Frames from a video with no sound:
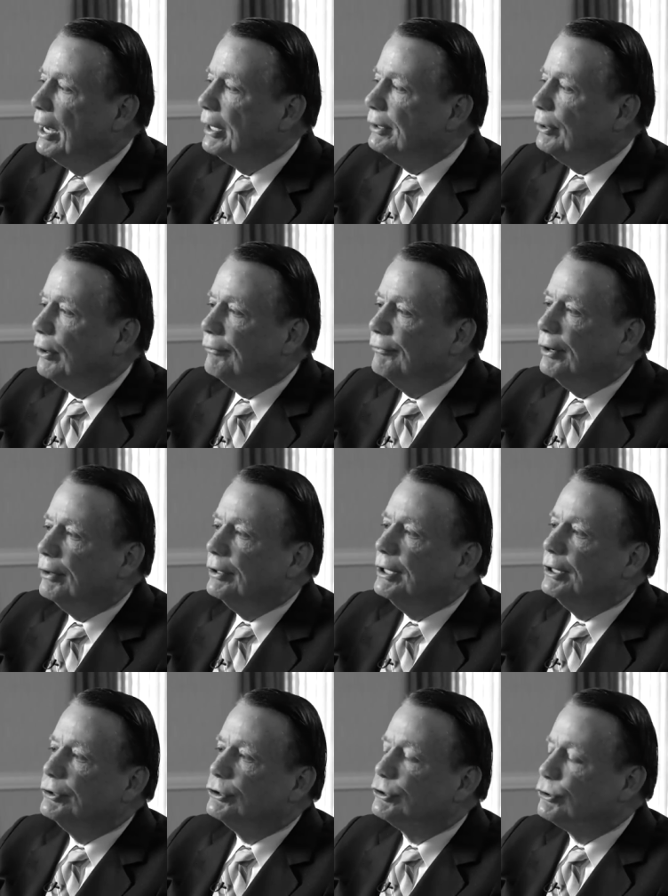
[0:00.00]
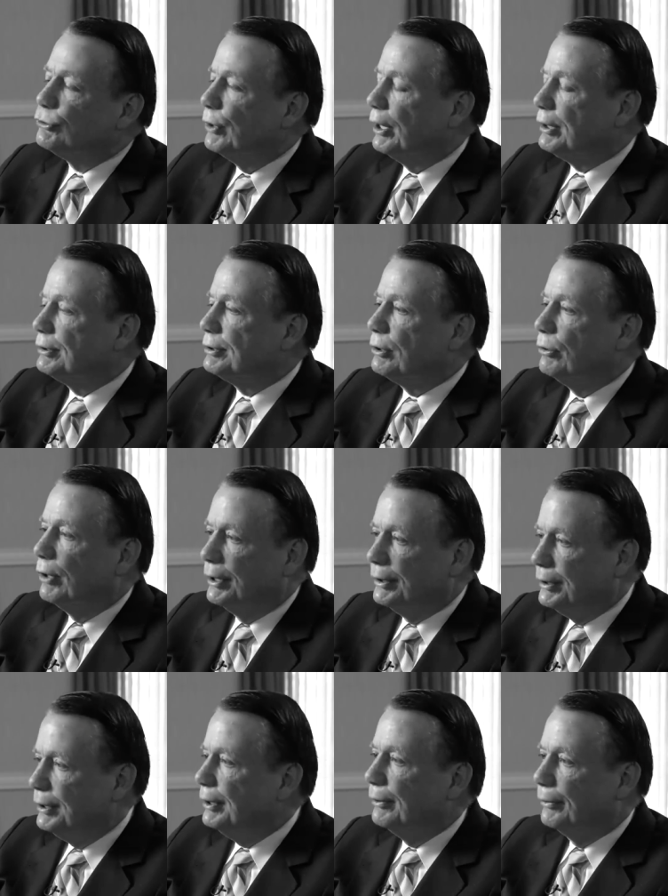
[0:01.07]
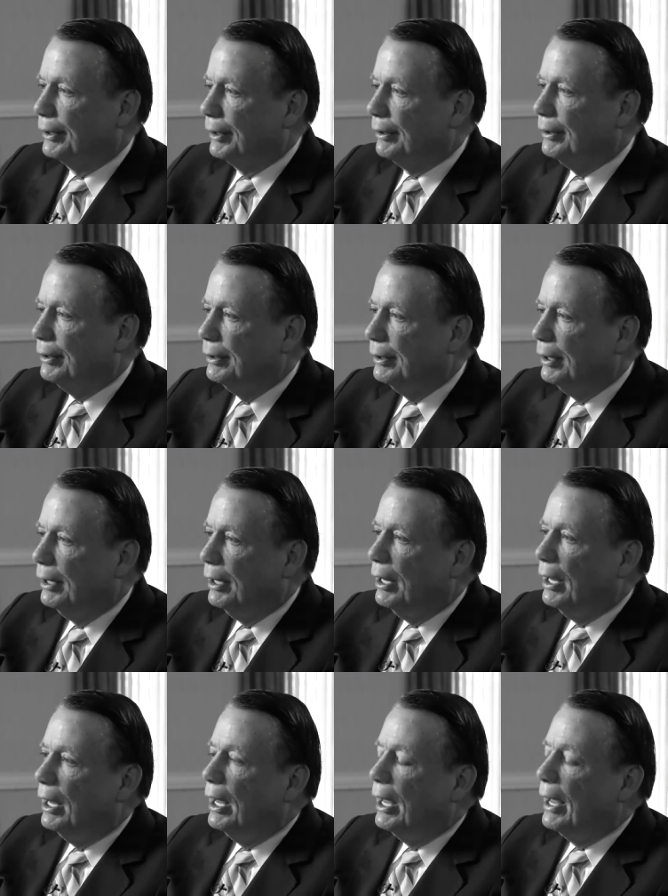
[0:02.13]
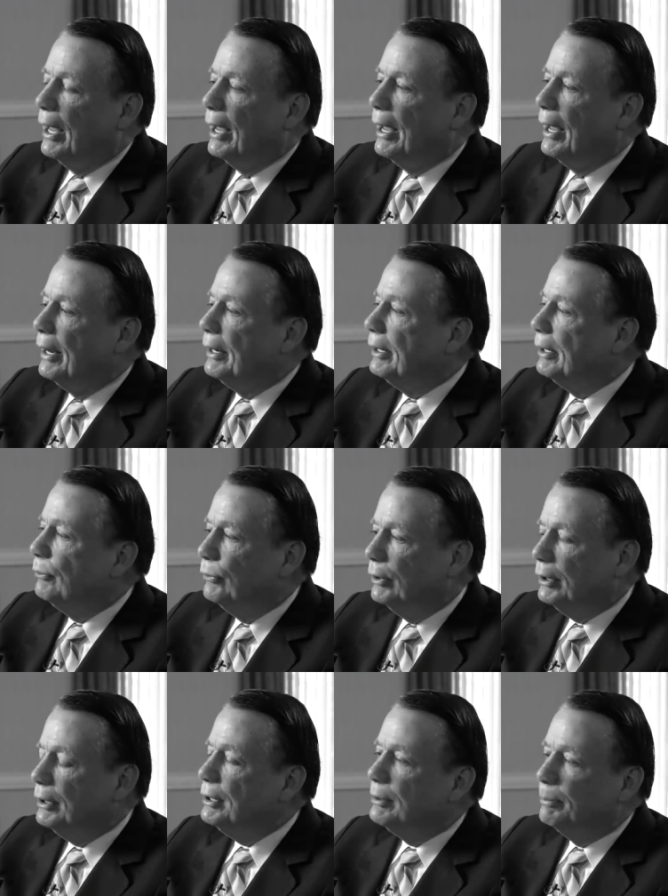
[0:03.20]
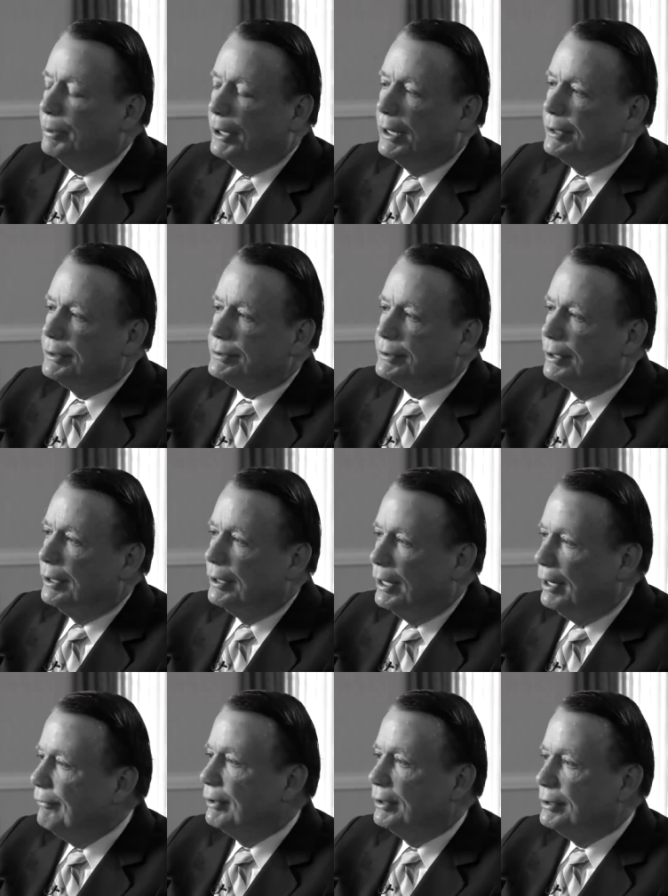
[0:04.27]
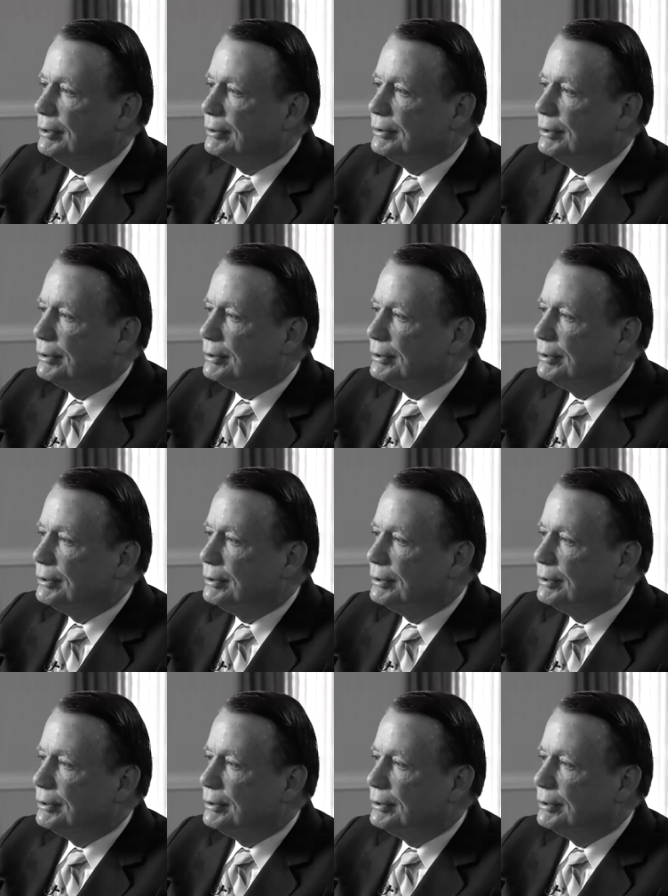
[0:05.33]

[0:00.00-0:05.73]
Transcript: And there are very strict criteria, and it really depends on evidence.